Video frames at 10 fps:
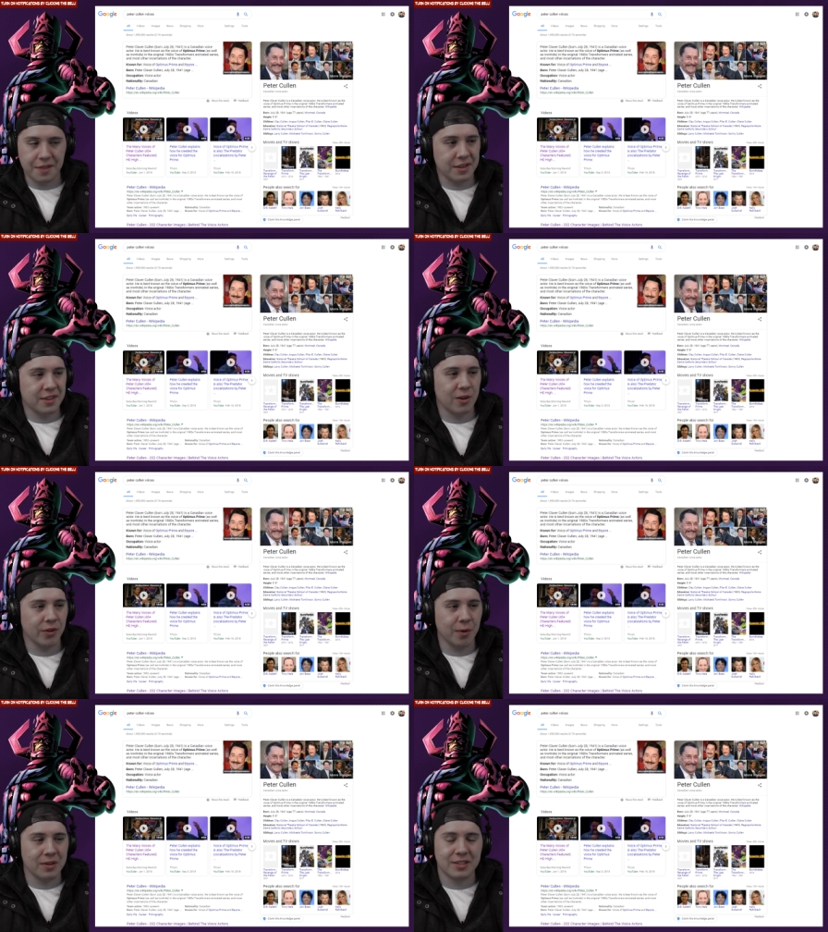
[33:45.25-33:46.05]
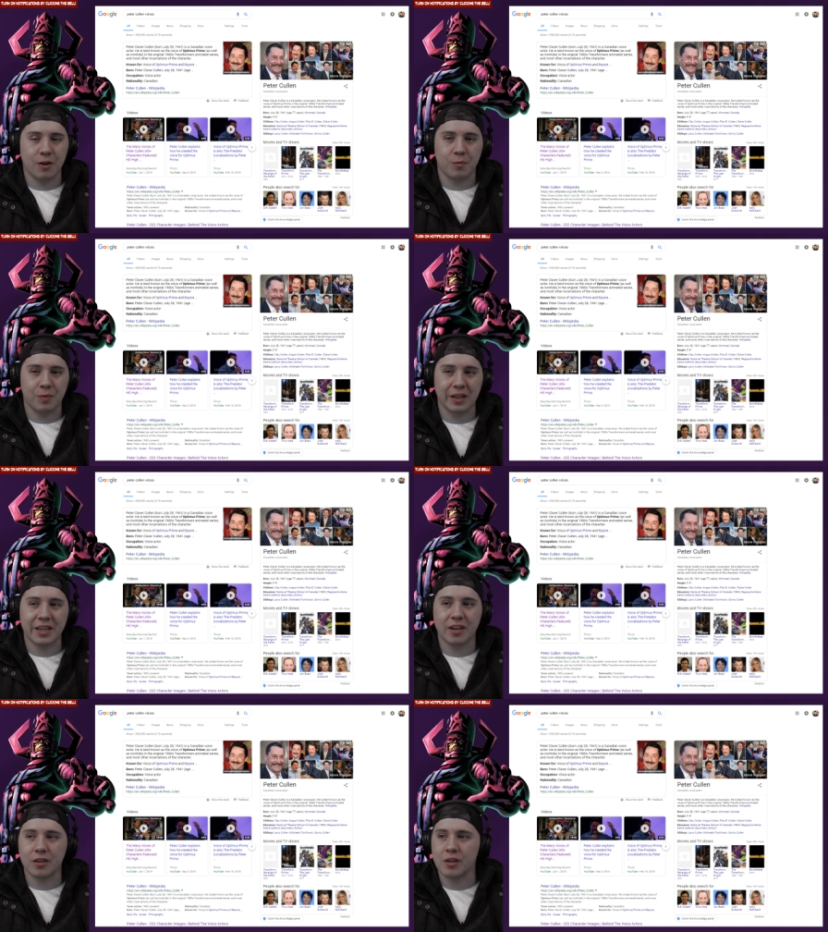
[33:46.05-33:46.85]
I think the only ones that are
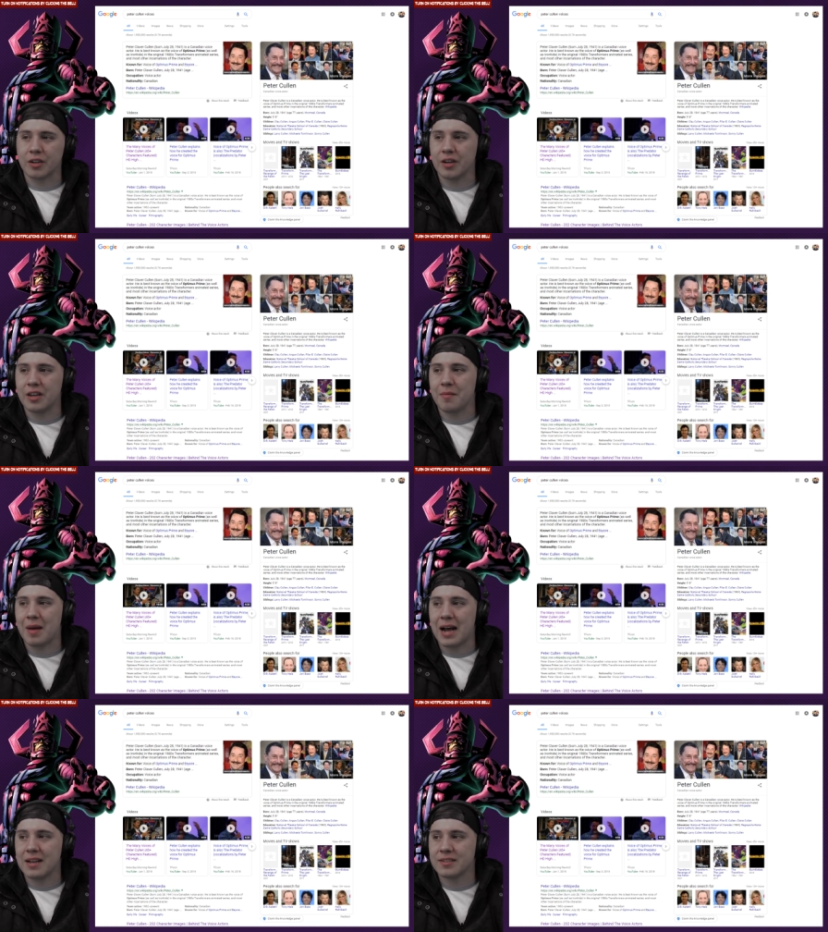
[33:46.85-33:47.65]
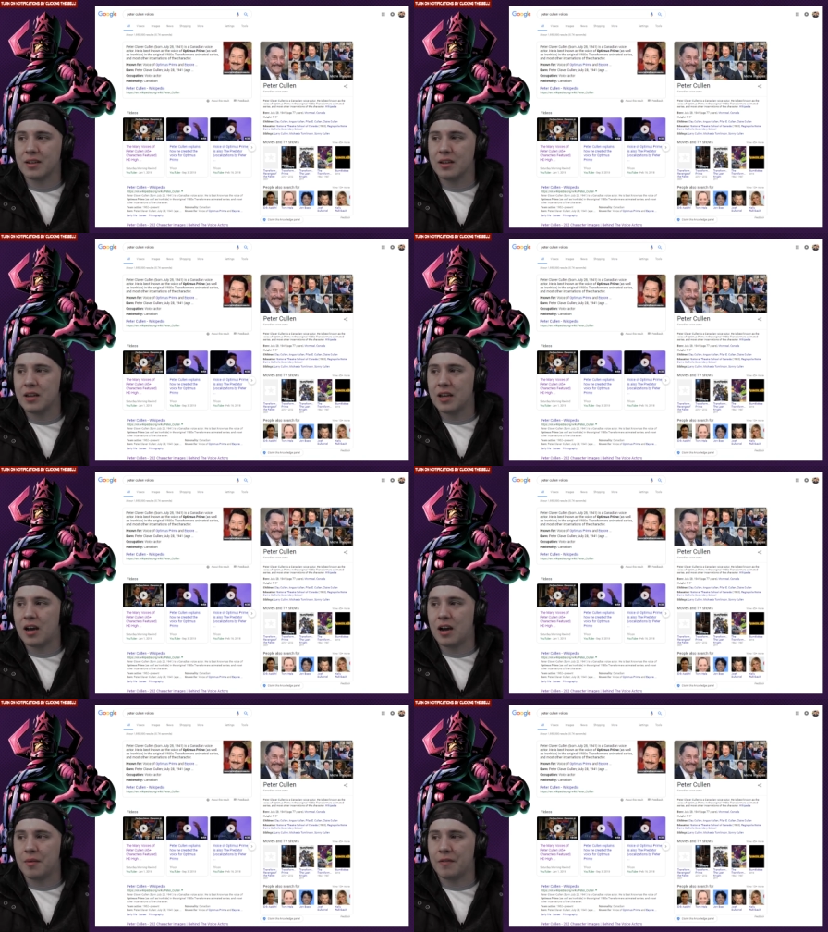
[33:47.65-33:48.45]
really going to look good in the mask,
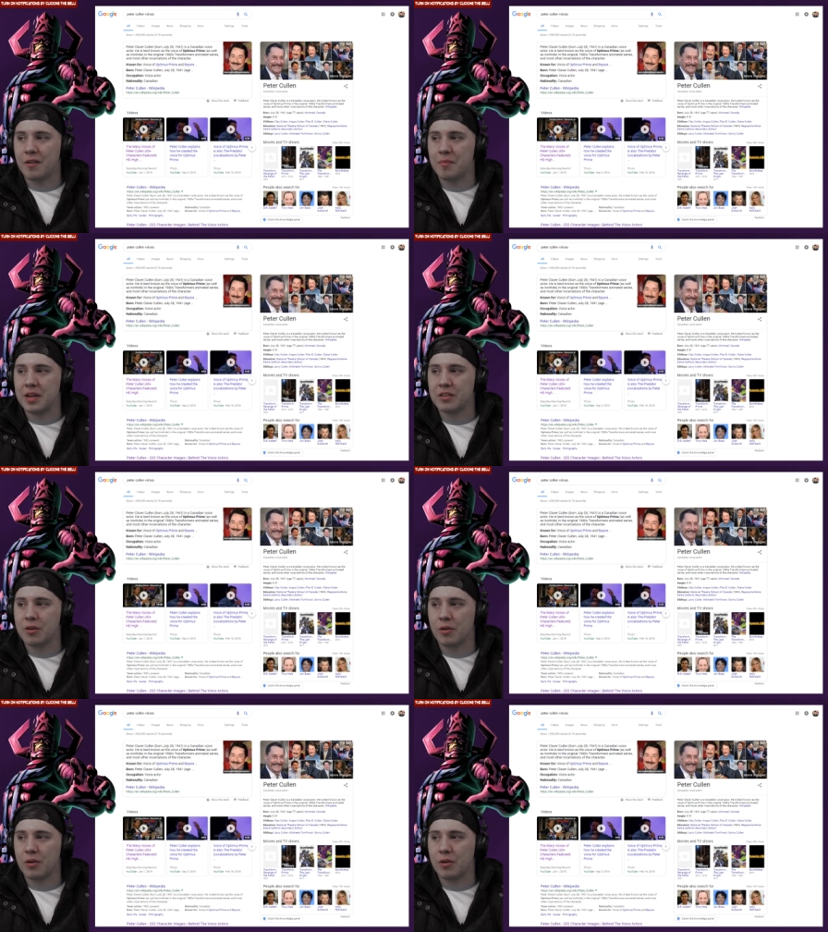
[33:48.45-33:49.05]
uh, if I'm being